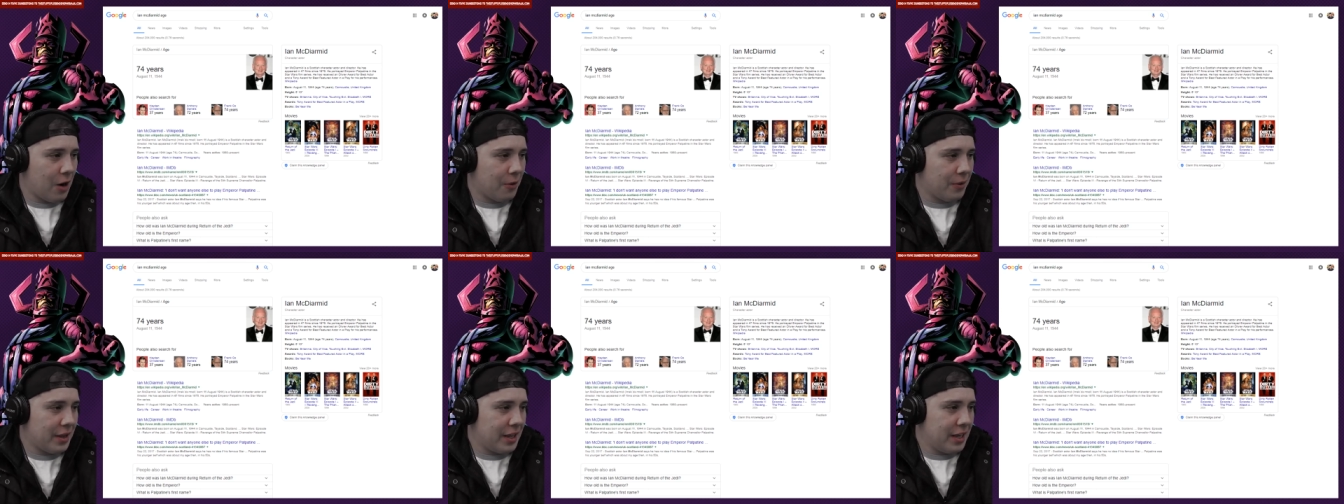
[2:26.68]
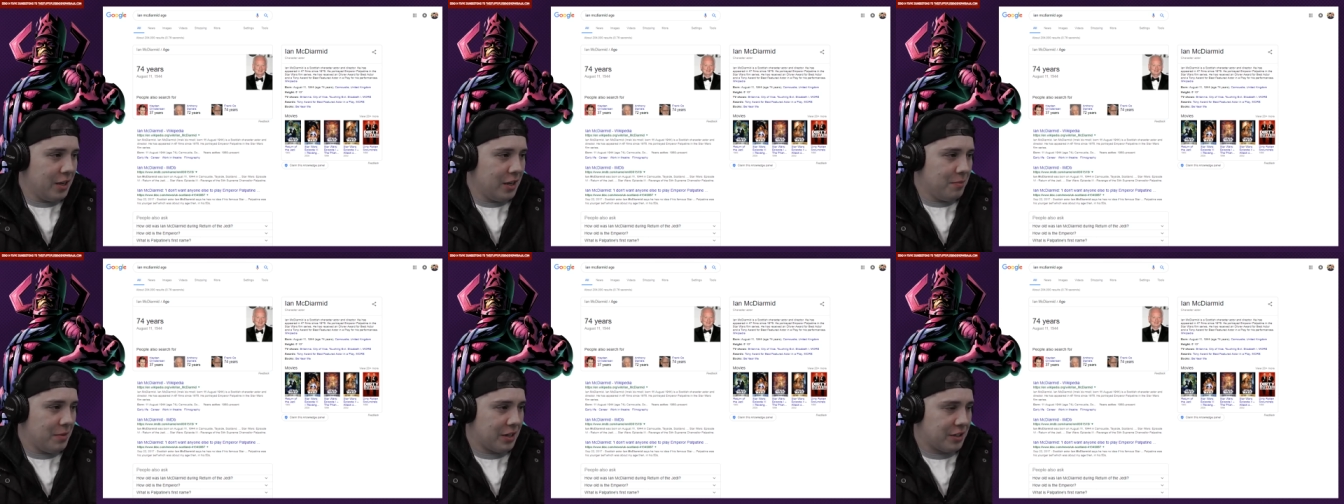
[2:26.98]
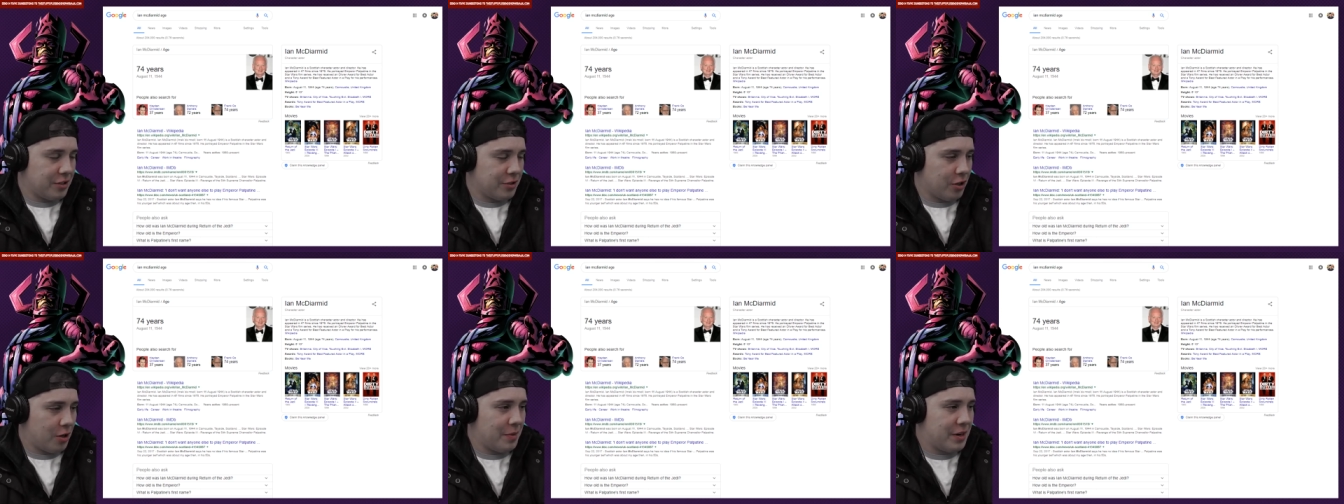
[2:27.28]
Now,
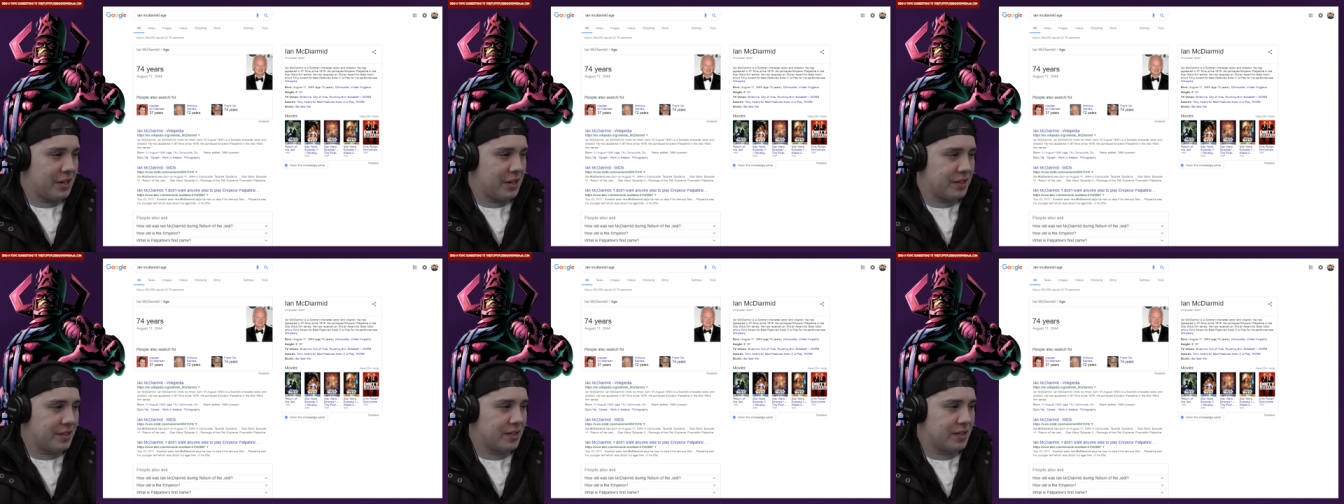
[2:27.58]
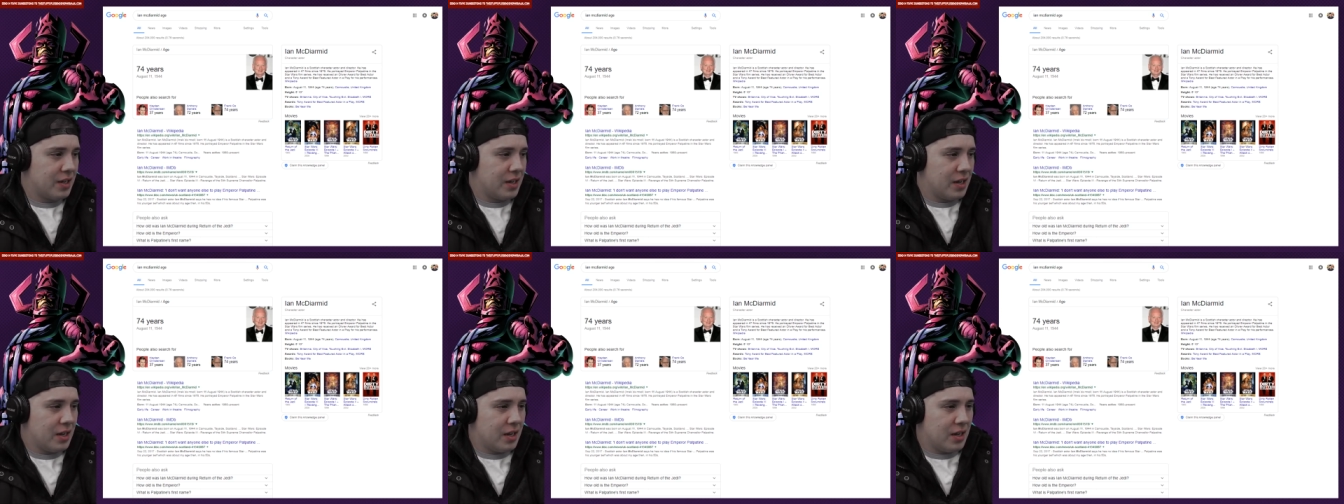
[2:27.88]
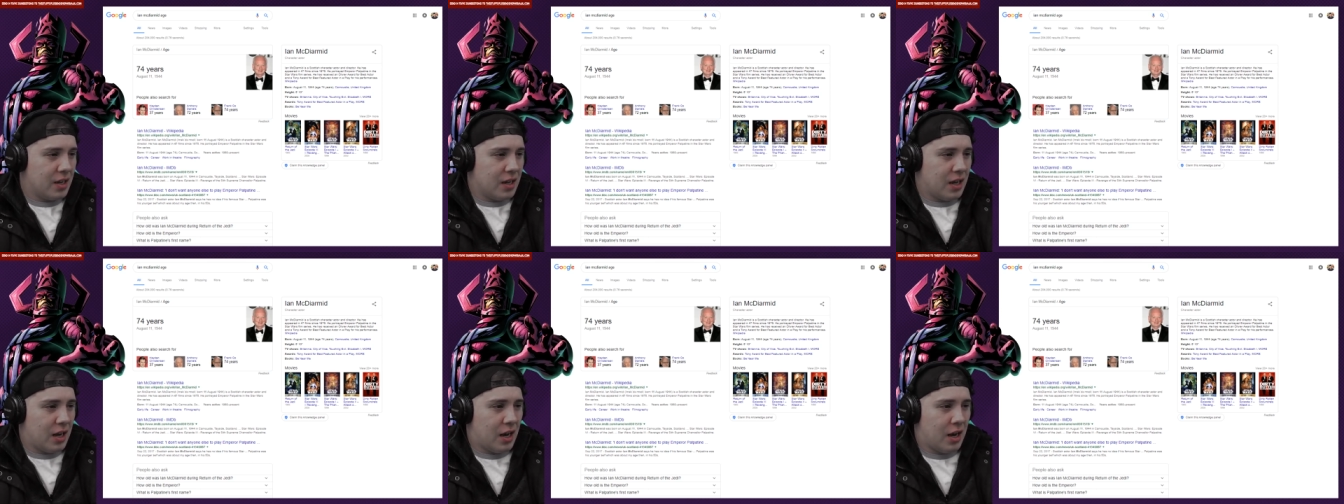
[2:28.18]
Ian McDiarmid is
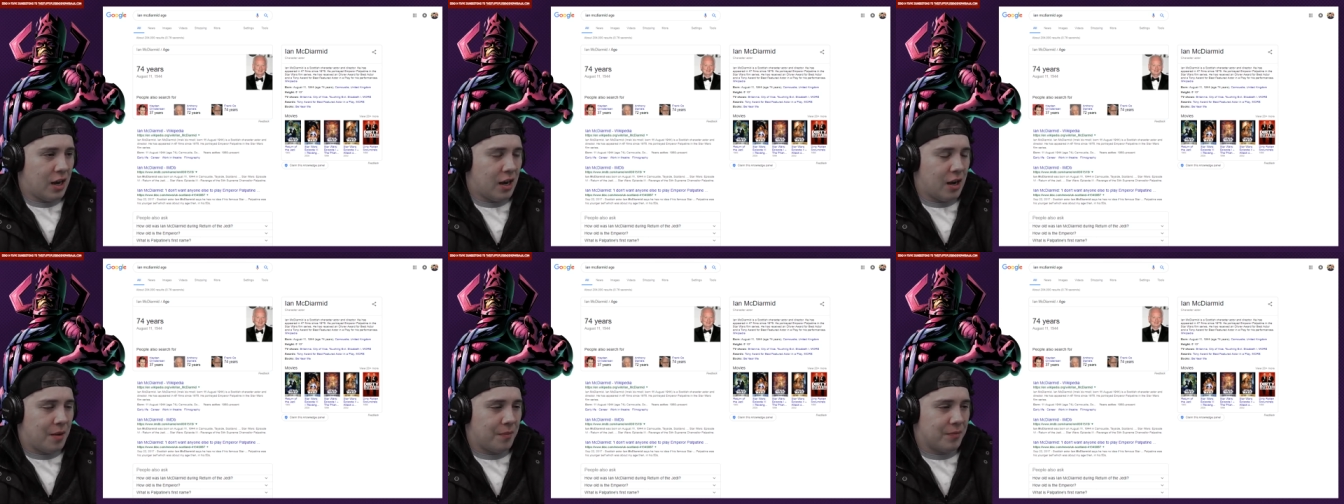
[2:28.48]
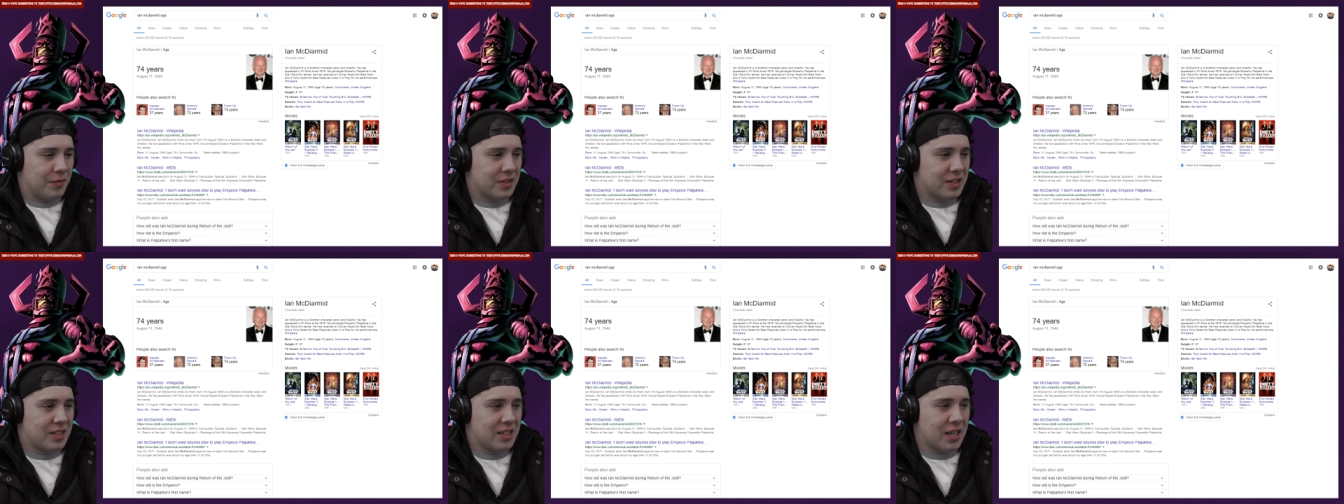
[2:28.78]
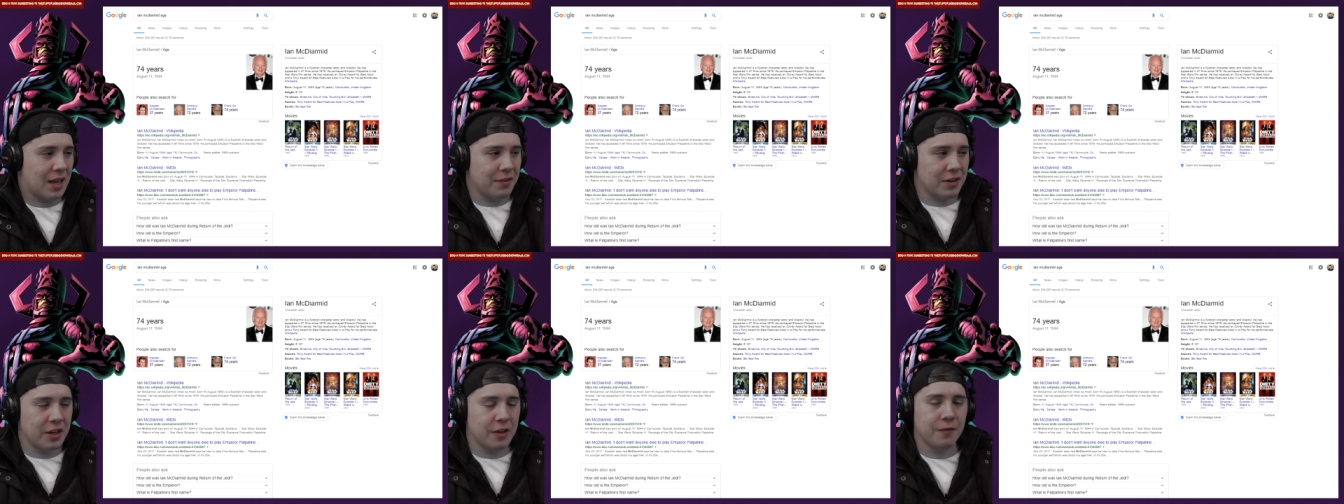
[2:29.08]
um,
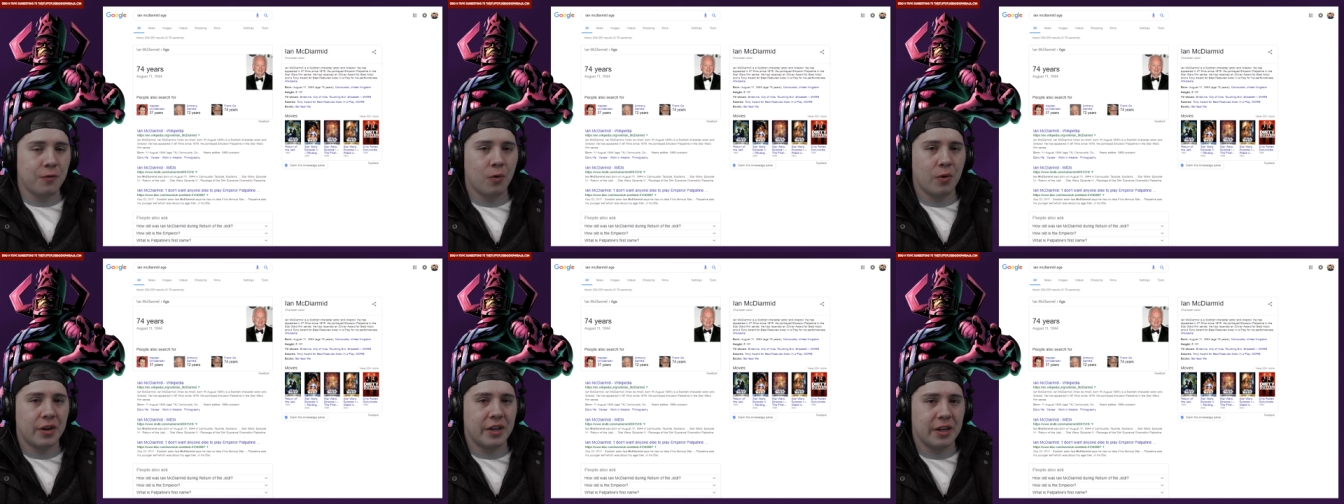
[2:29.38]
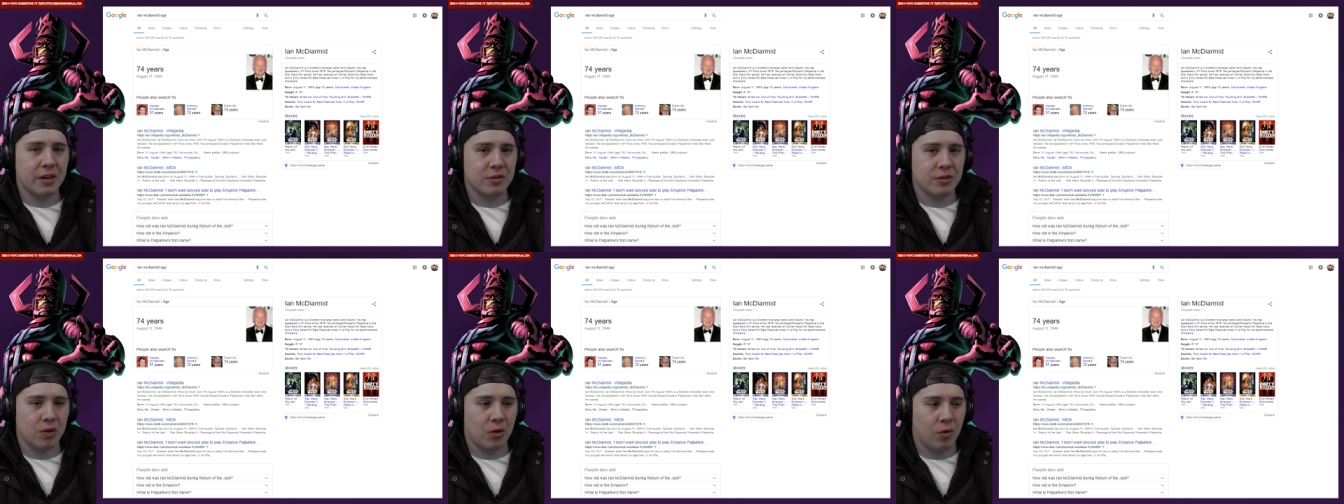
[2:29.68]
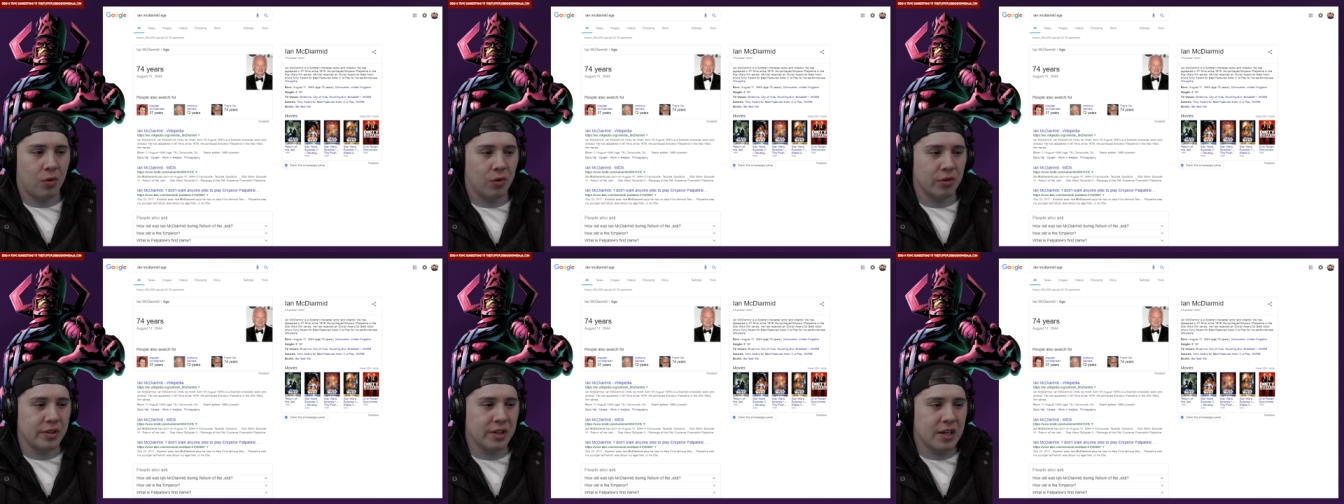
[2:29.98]
74
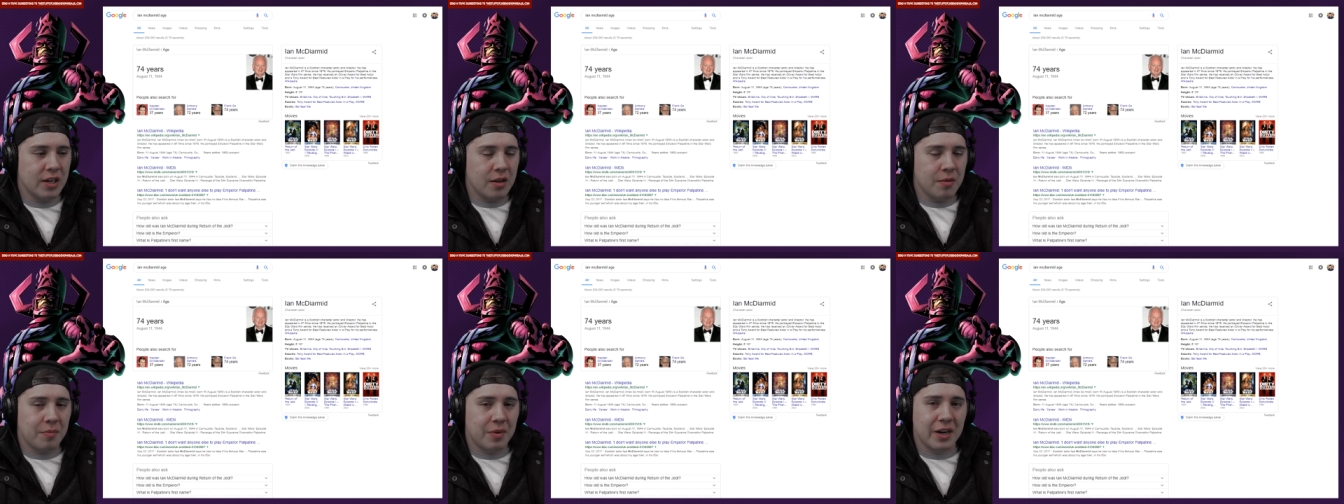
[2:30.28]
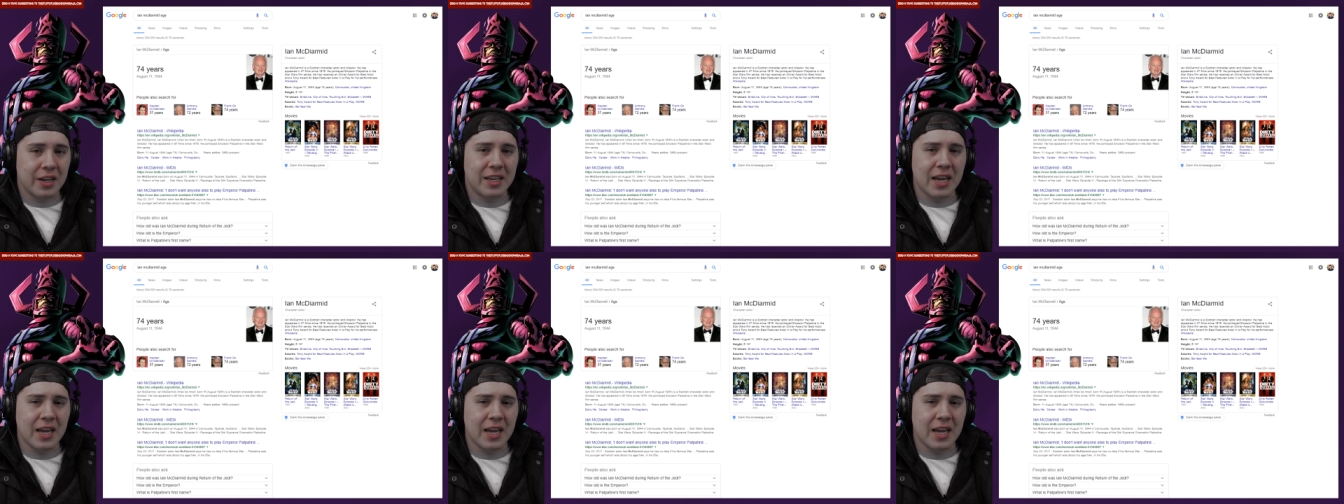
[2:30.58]
years old,